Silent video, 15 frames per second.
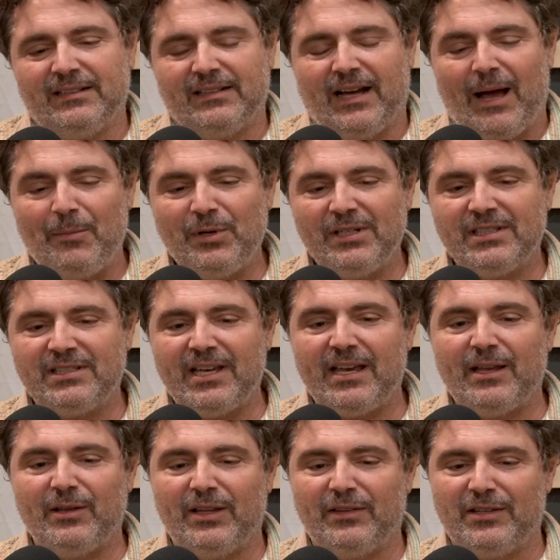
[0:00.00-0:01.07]
I'm gonna
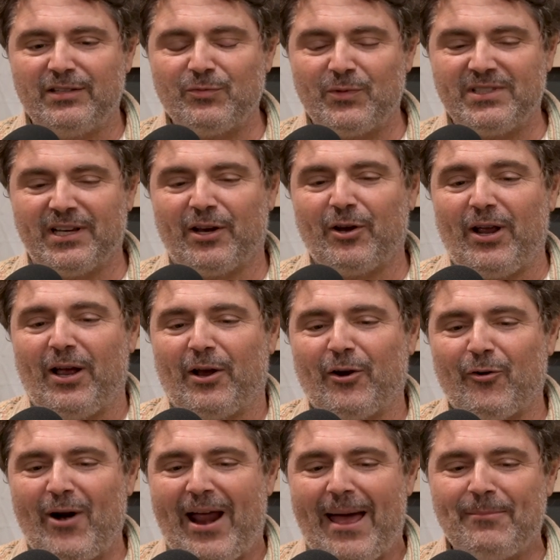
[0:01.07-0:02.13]
say this was a
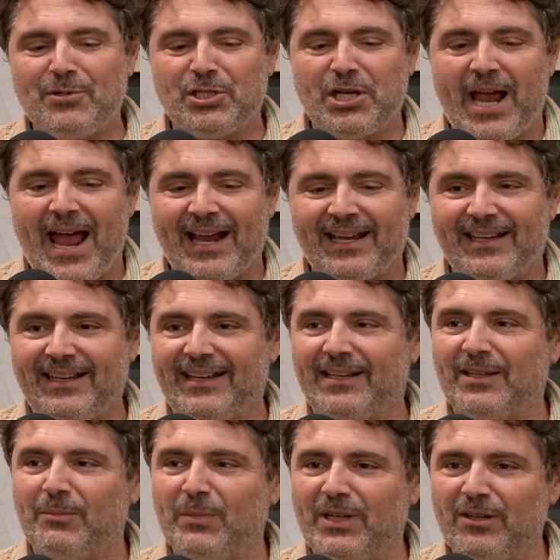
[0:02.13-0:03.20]
crab shack in
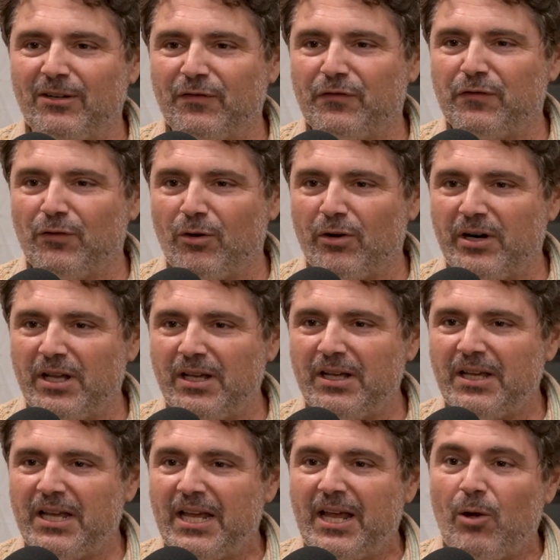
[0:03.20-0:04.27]
the middle of Florida,
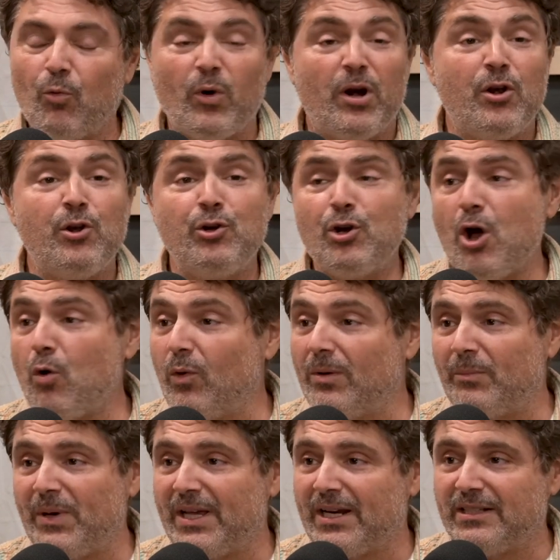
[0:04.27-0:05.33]
where no one
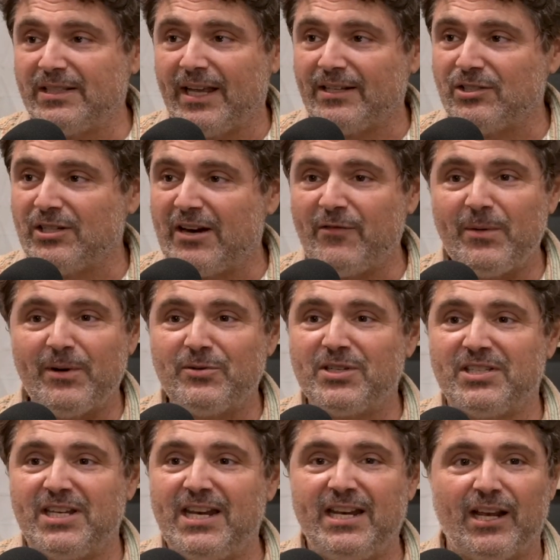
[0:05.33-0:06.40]
paid attention. Everybody was
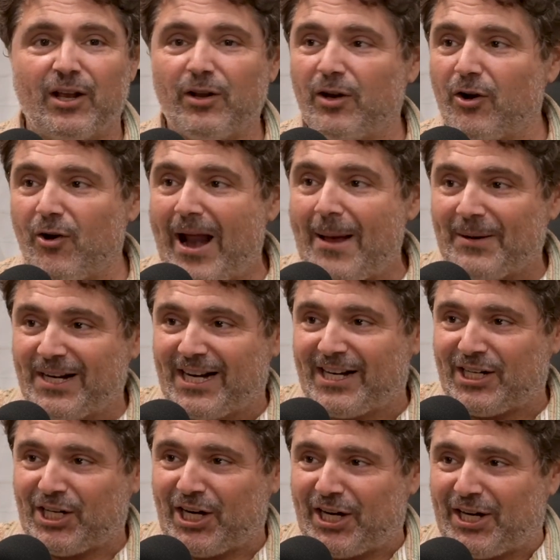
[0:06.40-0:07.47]
just eating crab and
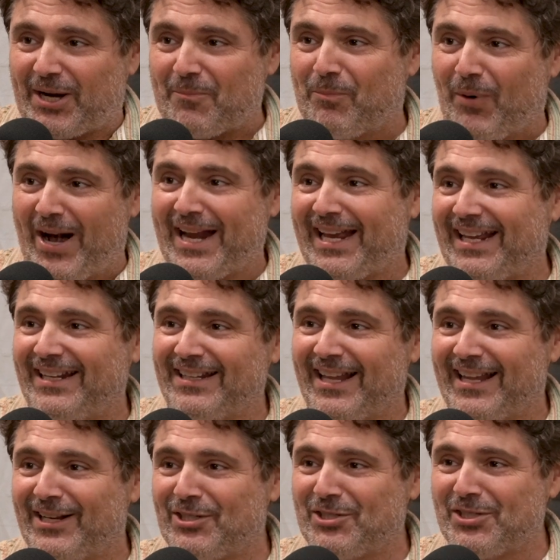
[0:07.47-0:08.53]
breaking
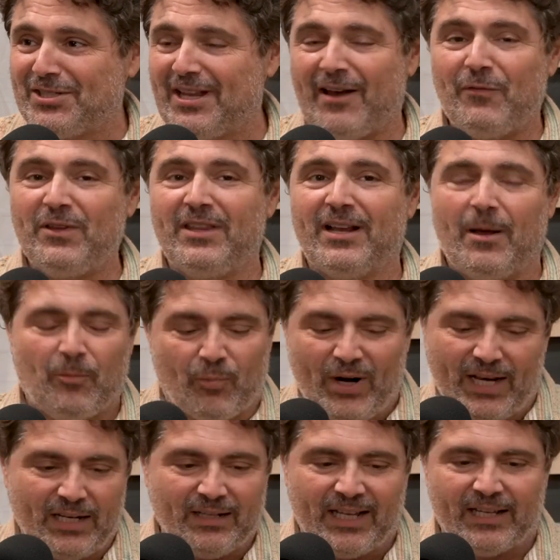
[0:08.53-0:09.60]
like just everything up,
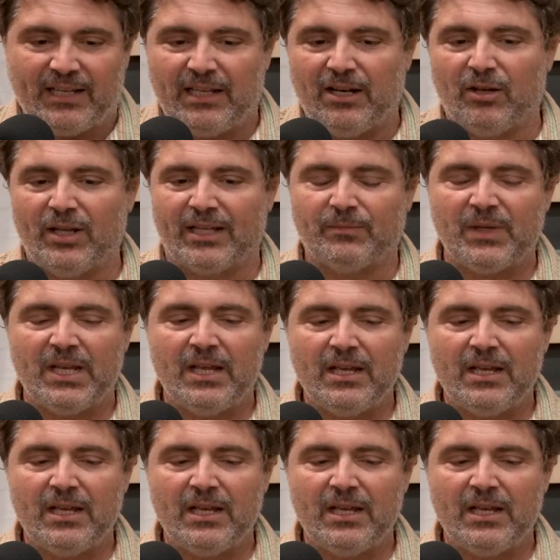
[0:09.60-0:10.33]
breaking like, like